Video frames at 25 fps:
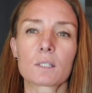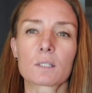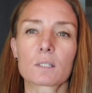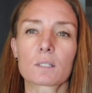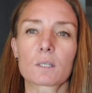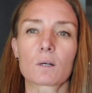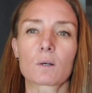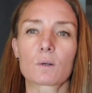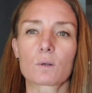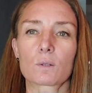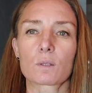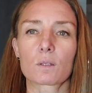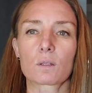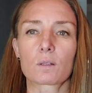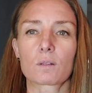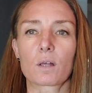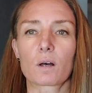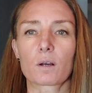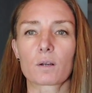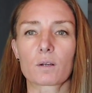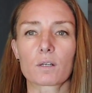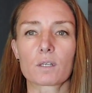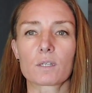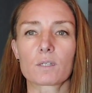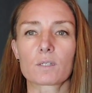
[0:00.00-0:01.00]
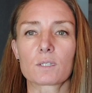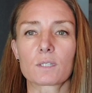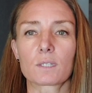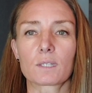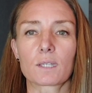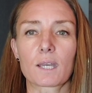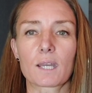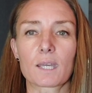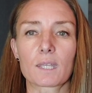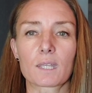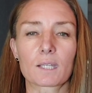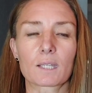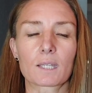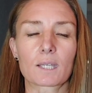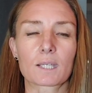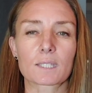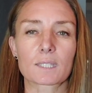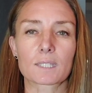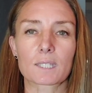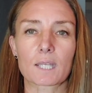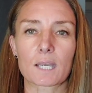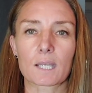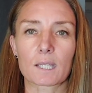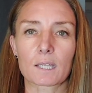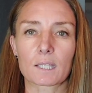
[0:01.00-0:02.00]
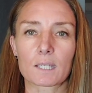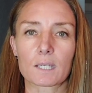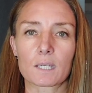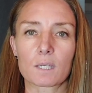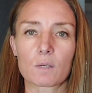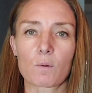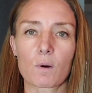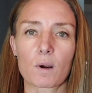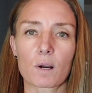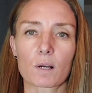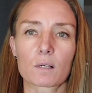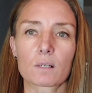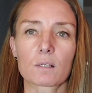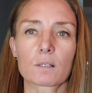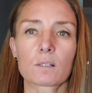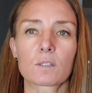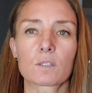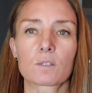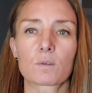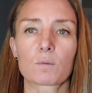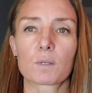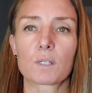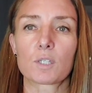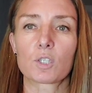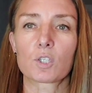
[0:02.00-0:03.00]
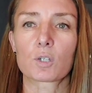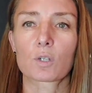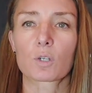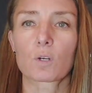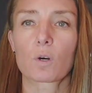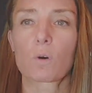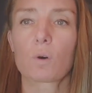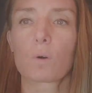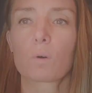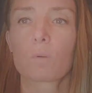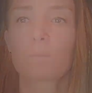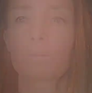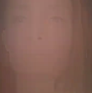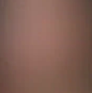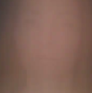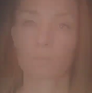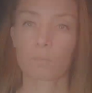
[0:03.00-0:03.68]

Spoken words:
So the longer you delay, the less likely you are to reach your goal.